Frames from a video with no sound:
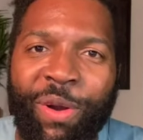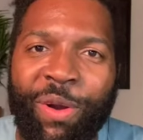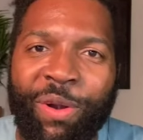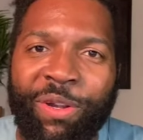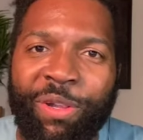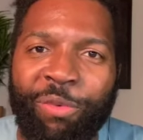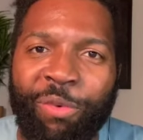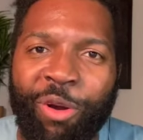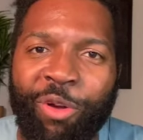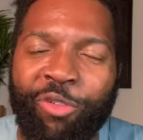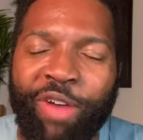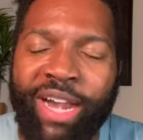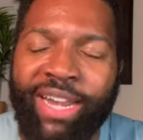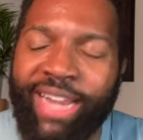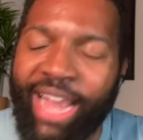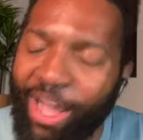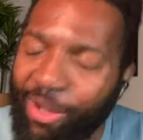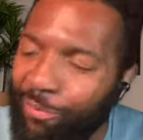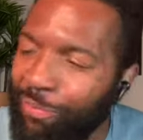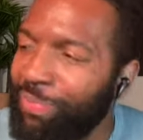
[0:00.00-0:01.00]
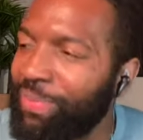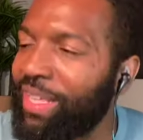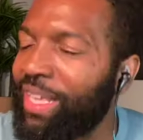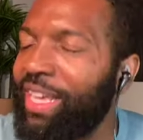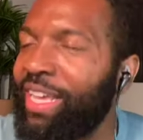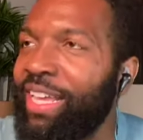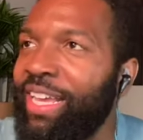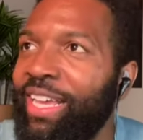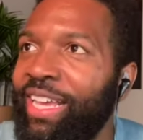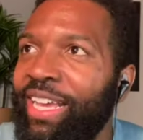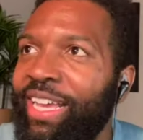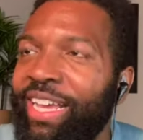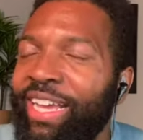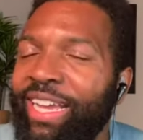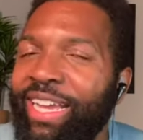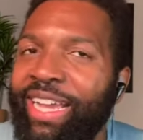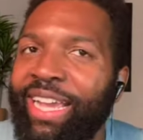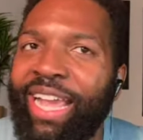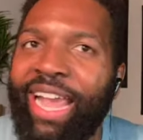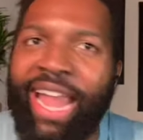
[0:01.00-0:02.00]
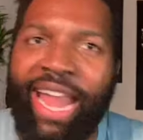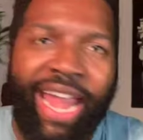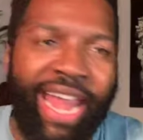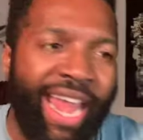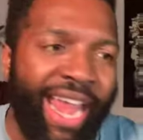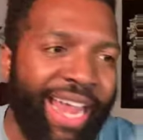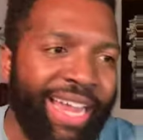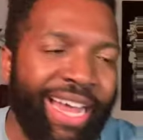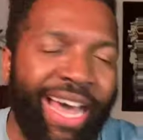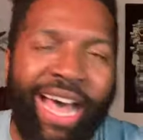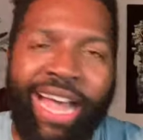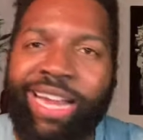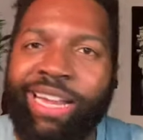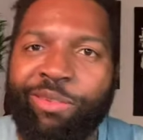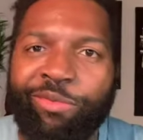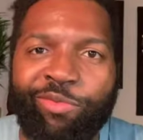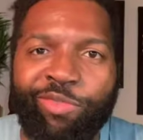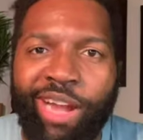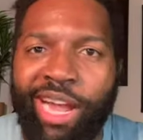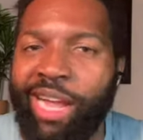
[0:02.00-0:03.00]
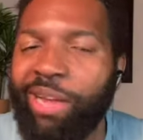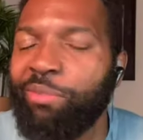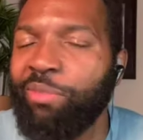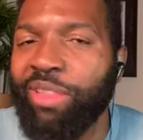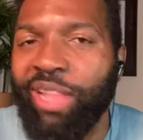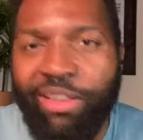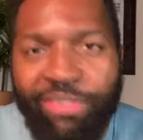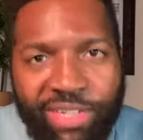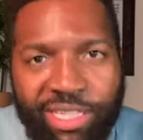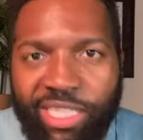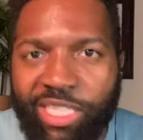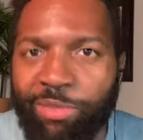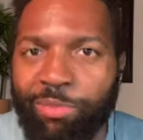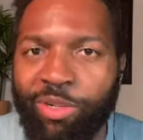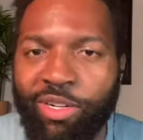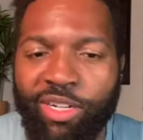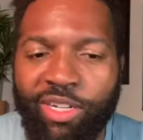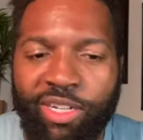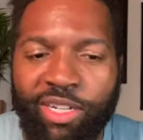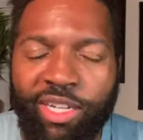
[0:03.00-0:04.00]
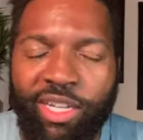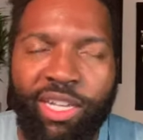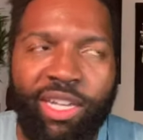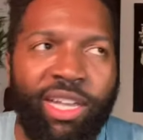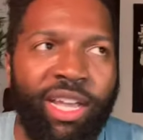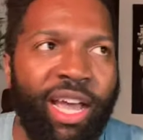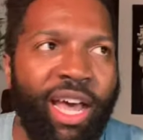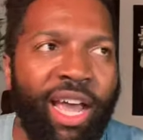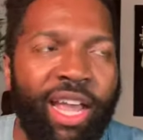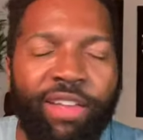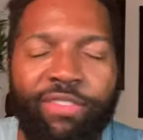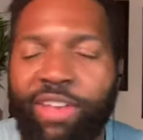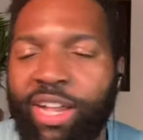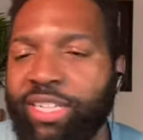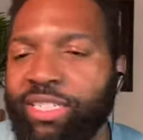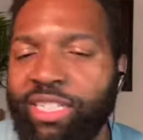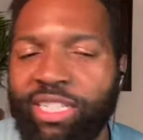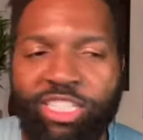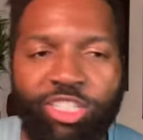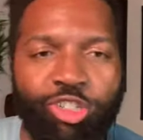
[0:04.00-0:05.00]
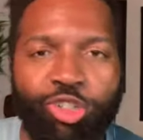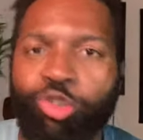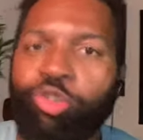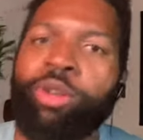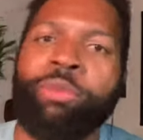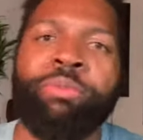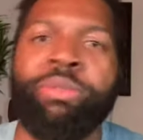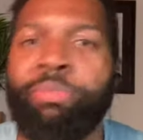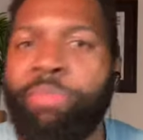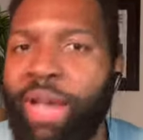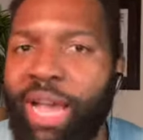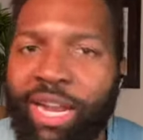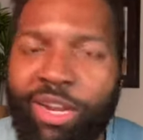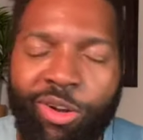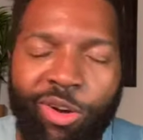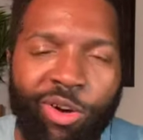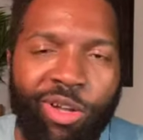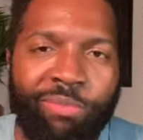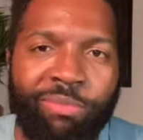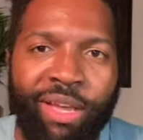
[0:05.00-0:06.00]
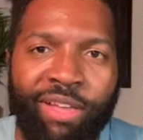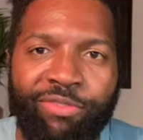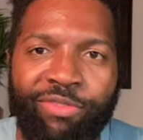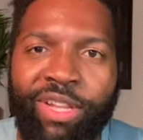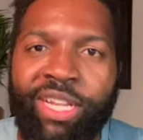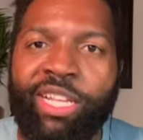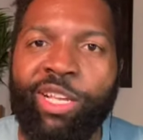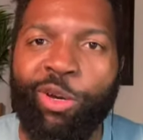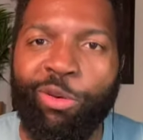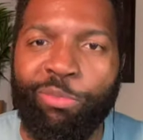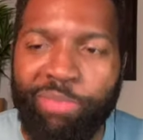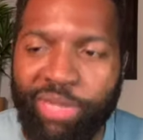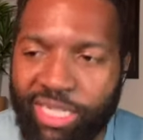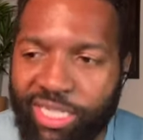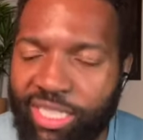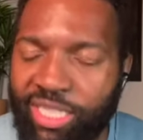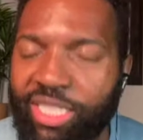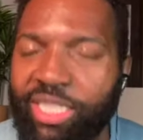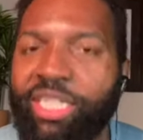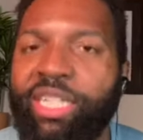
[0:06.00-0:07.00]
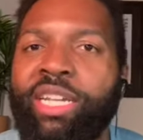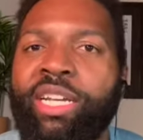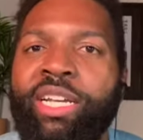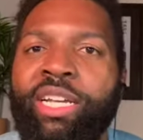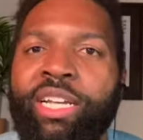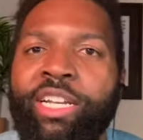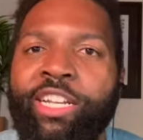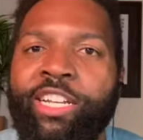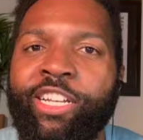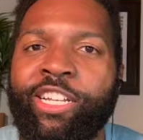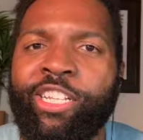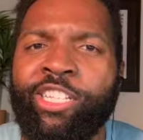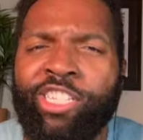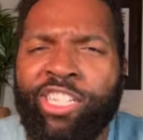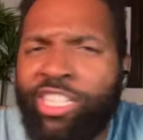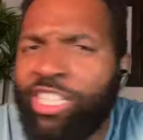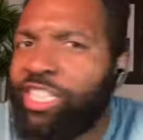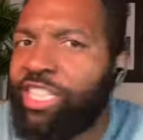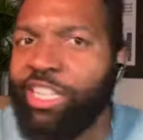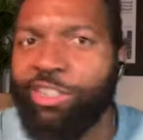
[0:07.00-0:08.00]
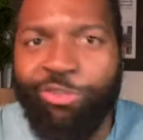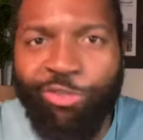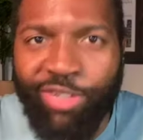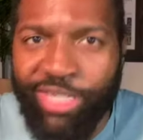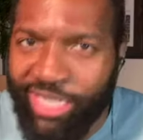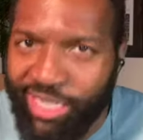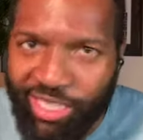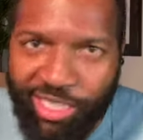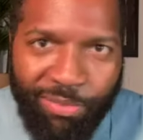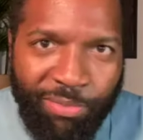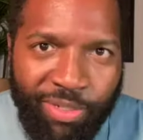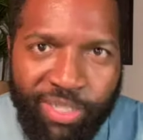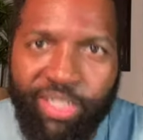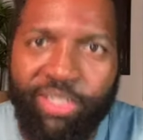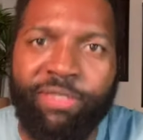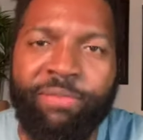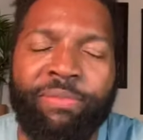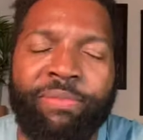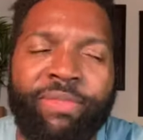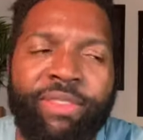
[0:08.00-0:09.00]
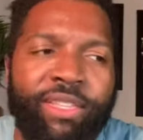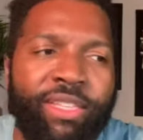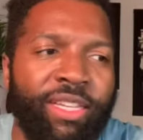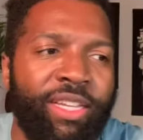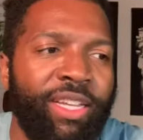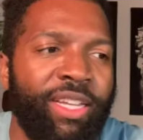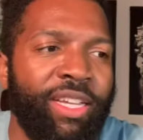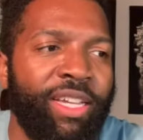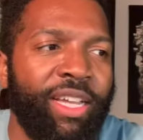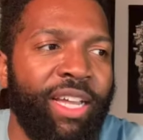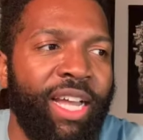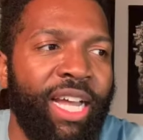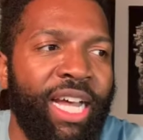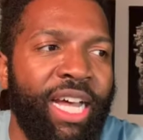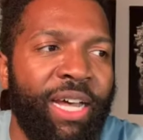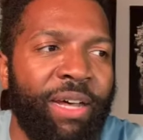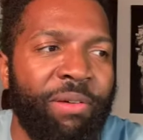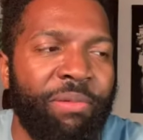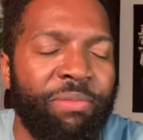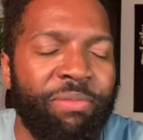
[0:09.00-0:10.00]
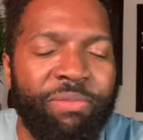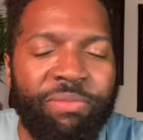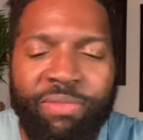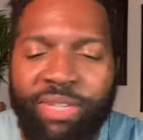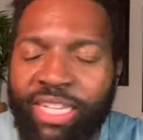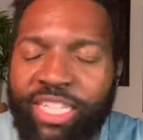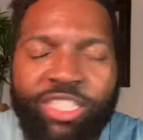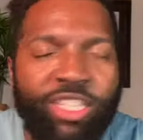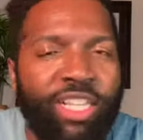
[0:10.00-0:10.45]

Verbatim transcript: And I am I'm loving this book. I have actually trimmed back on my video binging to just sit and read this book. Um, it's it's really it's beautiful. It's a beautiful book.